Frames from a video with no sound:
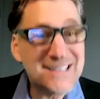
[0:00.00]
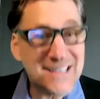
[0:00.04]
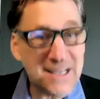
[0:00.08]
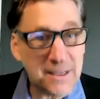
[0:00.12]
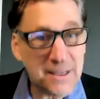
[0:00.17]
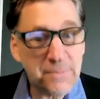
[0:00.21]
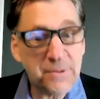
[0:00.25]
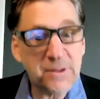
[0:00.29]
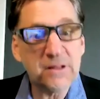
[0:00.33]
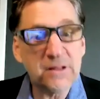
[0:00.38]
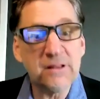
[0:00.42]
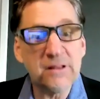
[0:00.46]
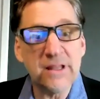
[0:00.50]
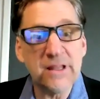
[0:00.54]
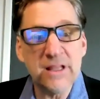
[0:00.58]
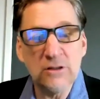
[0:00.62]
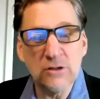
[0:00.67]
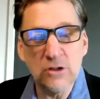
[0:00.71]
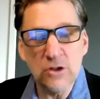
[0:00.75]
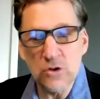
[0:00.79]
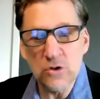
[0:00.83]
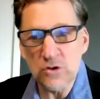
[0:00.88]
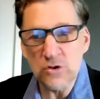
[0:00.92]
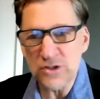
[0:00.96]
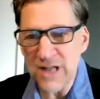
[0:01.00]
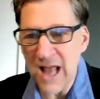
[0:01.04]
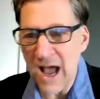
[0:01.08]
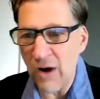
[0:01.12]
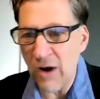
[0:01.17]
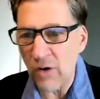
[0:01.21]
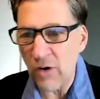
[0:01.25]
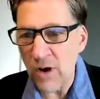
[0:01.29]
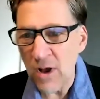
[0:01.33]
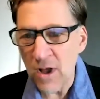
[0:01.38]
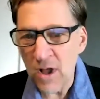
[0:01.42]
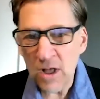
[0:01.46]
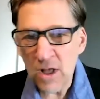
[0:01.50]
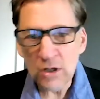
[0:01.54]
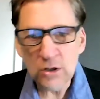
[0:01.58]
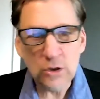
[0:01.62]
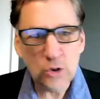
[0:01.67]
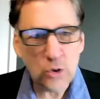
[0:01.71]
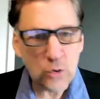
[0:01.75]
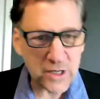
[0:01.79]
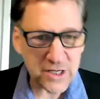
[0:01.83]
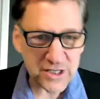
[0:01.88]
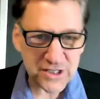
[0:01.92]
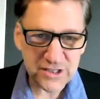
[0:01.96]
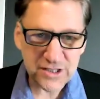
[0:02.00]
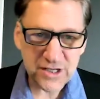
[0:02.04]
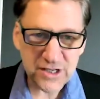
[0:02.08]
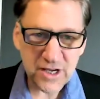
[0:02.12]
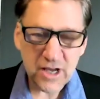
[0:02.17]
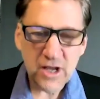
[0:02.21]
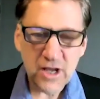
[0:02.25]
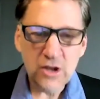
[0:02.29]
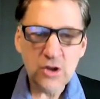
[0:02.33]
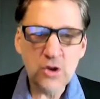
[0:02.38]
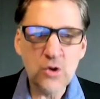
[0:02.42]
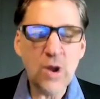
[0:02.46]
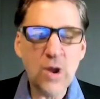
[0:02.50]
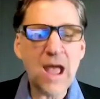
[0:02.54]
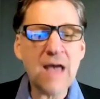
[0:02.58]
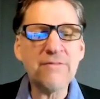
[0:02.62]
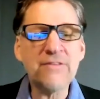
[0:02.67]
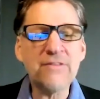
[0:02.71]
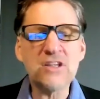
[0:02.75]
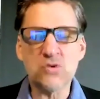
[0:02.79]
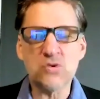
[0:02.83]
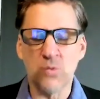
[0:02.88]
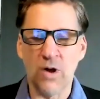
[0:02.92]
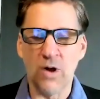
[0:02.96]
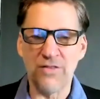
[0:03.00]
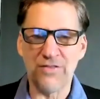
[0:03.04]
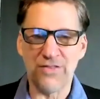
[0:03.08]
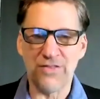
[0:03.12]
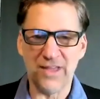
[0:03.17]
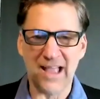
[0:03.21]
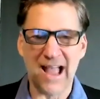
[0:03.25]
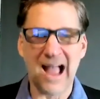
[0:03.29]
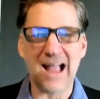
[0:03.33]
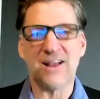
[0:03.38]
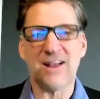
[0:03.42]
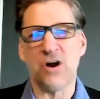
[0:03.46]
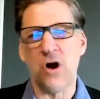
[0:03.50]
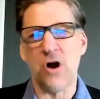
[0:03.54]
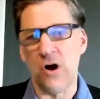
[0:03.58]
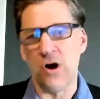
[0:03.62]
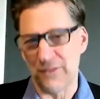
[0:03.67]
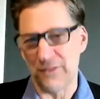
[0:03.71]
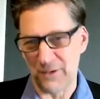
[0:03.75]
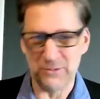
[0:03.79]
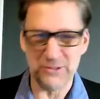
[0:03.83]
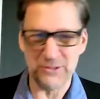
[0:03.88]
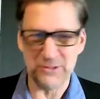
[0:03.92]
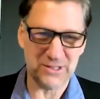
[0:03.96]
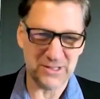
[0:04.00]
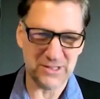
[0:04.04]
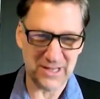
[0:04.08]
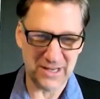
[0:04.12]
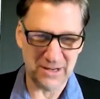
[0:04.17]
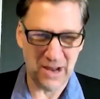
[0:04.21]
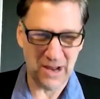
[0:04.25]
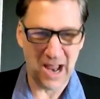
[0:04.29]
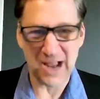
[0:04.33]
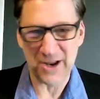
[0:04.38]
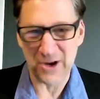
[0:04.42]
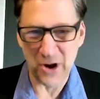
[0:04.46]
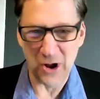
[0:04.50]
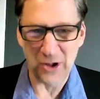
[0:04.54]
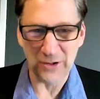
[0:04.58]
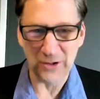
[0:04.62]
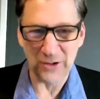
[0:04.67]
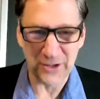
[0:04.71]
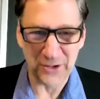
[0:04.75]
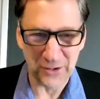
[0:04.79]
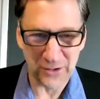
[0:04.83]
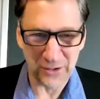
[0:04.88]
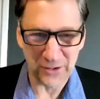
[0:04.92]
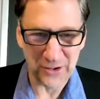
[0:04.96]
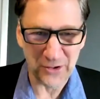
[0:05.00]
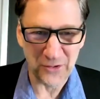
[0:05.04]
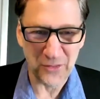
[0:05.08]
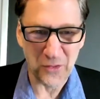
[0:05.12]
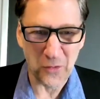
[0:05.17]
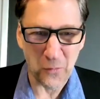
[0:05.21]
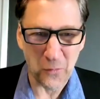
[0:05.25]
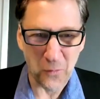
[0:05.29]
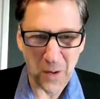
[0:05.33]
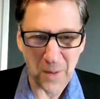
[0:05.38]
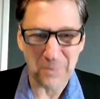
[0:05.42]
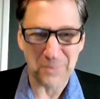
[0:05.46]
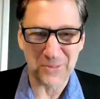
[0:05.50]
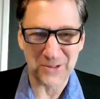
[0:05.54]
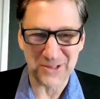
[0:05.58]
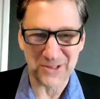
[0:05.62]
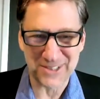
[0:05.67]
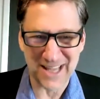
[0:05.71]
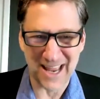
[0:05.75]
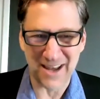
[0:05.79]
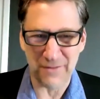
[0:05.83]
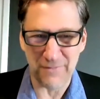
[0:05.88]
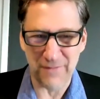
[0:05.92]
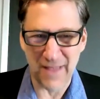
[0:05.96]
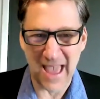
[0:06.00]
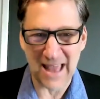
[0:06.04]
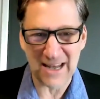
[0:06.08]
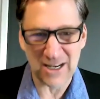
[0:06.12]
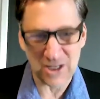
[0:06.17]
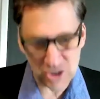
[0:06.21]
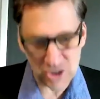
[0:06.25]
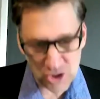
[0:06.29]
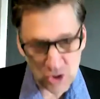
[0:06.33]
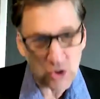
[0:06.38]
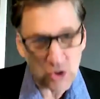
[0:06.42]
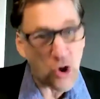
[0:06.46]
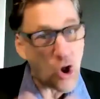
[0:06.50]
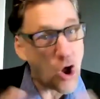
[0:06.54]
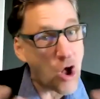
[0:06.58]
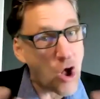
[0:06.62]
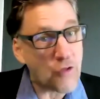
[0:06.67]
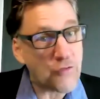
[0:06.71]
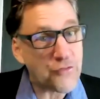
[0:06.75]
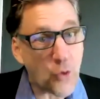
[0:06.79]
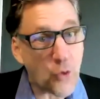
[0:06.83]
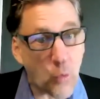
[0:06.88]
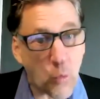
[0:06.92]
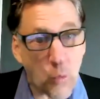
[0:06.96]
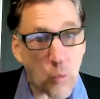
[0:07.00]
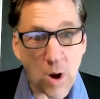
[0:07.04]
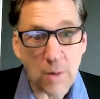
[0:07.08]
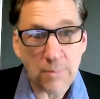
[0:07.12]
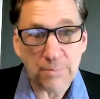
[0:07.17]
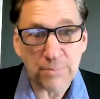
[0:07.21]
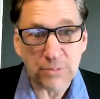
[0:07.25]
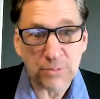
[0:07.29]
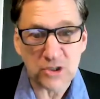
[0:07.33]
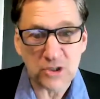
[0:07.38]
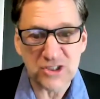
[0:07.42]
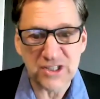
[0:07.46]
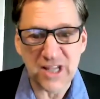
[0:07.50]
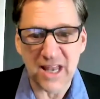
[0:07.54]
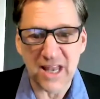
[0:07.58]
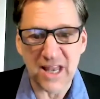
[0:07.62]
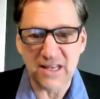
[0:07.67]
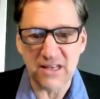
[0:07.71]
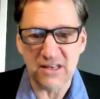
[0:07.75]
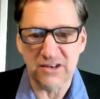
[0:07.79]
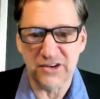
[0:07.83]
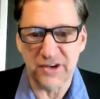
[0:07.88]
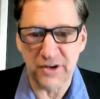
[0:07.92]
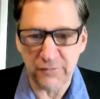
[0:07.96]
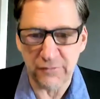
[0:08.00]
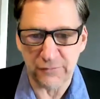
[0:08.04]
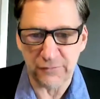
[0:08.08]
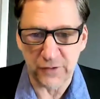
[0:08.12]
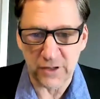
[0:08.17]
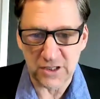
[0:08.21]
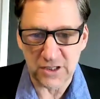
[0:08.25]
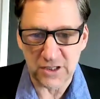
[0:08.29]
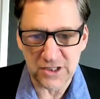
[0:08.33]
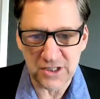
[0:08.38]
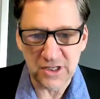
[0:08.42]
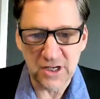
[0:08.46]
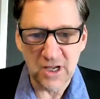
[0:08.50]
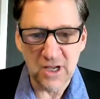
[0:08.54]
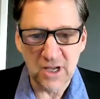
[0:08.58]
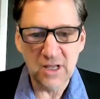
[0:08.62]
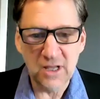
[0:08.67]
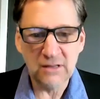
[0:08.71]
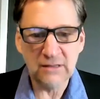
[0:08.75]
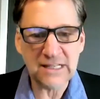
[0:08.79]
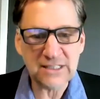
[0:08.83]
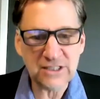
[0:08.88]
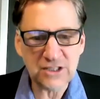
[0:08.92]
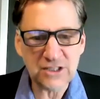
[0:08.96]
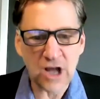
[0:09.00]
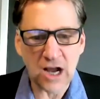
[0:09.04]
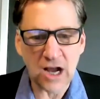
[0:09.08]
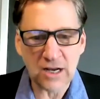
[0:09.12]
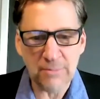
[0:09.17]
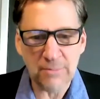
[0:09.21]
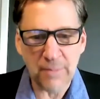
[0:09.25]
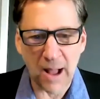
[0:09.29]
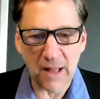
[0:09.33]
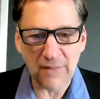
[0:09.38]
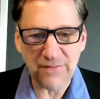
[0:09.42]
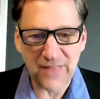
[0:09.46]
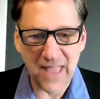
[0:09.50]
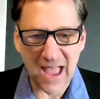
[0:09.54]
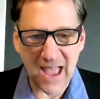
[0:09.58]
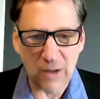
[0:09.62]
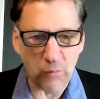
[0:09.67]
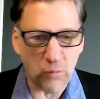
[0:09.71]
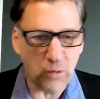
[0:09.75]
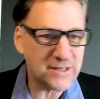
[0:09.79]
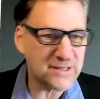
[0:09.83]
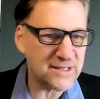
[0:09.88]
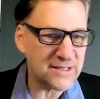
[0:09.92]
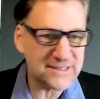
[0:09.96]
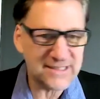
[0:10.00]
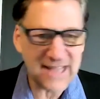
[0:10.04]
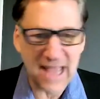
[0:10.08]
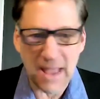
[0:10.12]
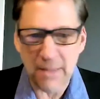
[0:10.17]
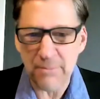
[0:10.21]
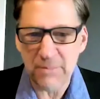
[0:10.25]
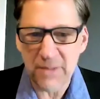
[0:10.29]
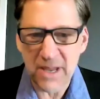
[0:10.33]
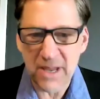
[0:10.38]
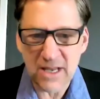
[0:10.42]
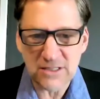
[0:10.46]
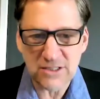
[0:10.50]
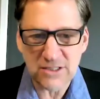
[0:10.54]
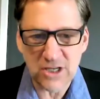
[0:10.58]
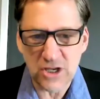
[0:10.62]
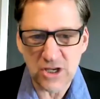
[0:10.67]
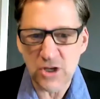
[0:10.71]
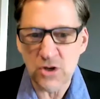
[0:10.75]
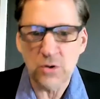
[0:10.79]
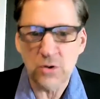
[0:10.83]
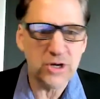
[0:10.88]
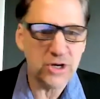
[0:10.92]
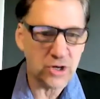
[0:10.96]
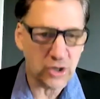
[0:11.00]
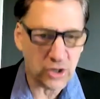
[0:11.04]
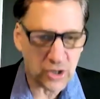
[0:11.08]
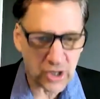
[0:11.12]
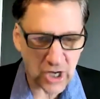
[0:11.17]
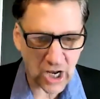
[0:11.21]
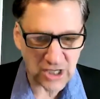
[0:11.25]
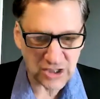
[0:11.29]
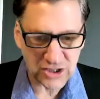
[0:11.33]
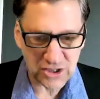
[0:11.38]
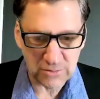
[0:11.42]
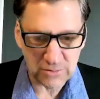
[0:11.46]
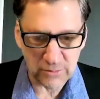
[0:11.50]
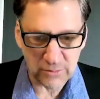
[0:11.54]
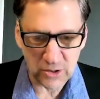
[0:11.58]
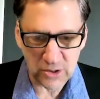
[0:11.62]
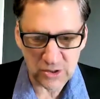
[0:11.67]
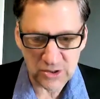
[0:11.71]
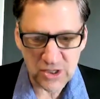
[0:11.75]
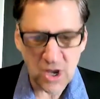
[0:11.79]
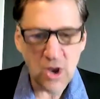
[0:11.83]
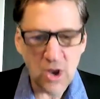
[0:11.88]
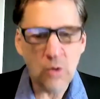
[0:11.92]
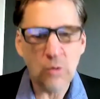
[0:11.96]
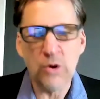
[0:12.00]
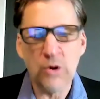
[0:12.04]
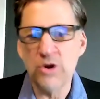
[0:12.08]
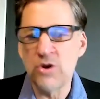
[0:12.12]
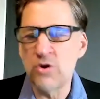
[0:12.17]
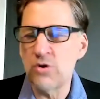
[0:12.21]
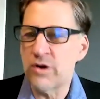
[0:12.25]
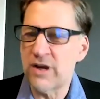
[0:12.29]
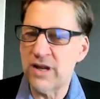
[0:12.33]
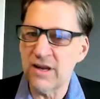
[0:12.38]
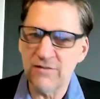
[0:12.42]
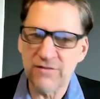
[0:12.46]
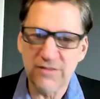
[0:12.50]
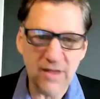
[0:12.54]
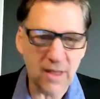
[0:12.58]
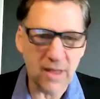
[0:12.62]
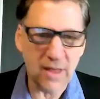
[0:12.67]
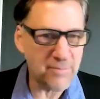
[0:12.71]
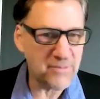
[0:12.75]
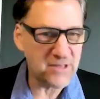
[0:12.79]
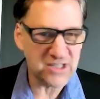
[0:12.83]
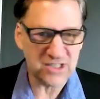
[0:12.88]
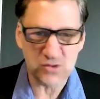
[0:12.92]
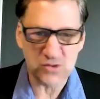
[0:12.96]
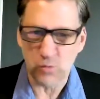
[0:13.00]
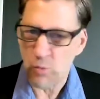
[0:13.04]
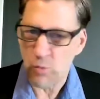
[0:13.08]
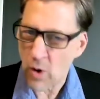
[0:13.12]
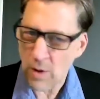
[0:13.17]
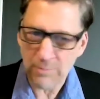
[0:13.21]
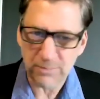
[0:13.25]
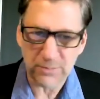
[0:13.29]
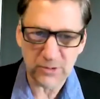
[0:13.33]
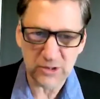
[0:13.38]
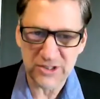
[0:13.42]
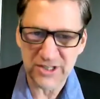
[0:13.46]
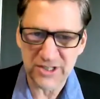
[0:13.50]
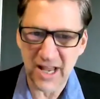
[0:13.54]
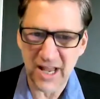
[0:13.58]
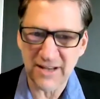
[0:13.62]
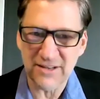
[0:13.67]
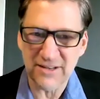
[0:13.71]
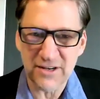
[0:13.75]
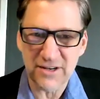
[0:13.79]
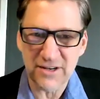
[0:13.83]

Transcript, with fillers: typically lose. Now, Lewis, you have this one thing I called it was I called it earlier the one percent advantage. You call it the one percent difference. Let's talk about that. What does that mean to you and your customers when you give them this 1%